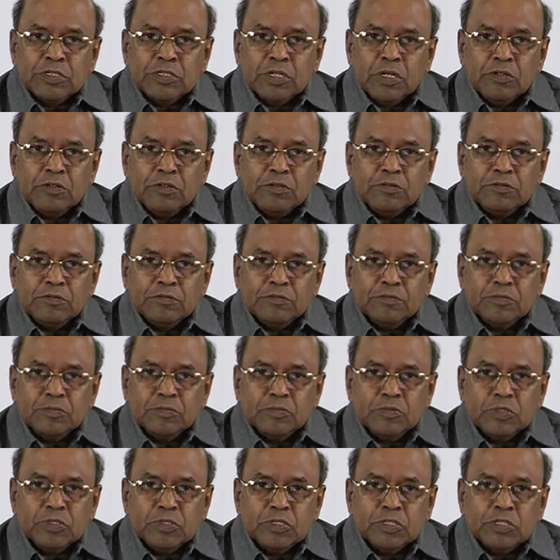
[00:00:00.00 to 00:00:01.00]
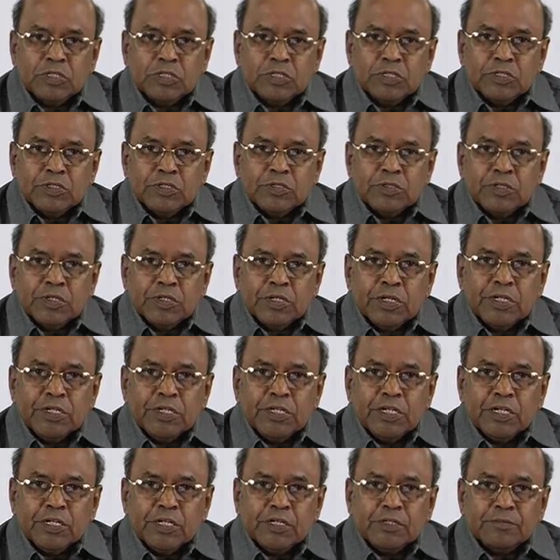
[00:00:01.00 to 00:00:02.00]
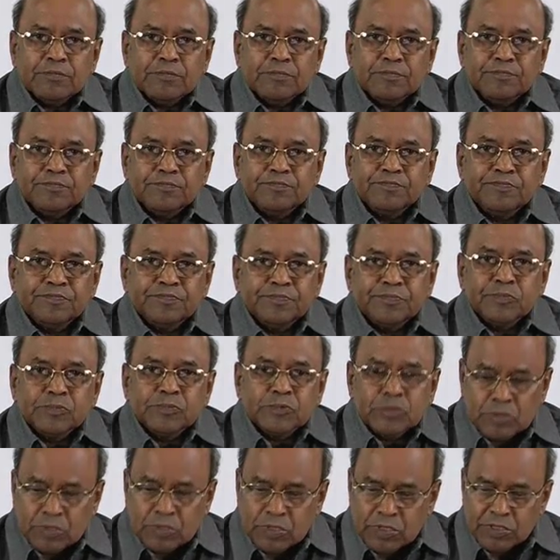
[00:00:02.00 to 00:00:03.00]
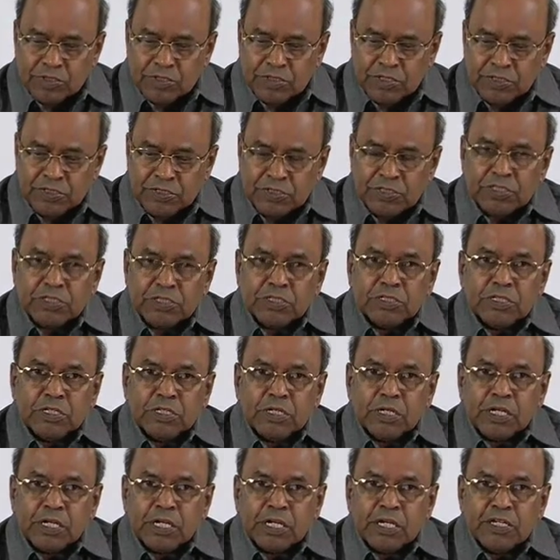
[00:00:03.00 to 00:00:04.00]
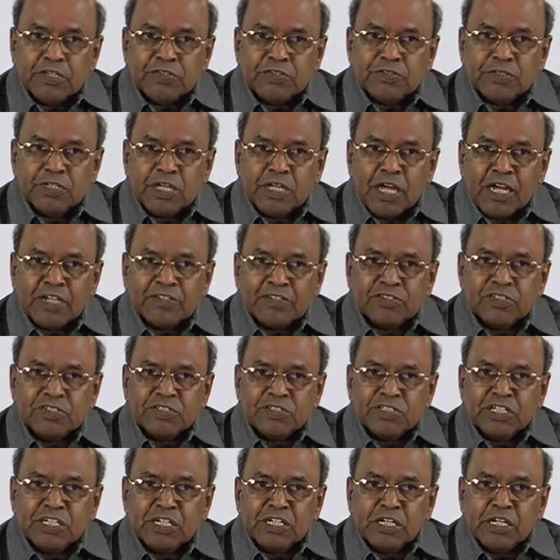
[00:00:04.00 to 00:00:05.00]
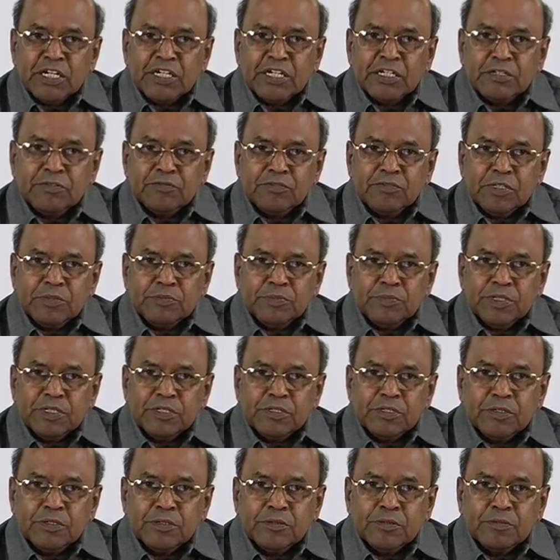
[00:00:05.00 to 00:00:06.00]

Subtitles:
Now here this is a case axis inclined to VP,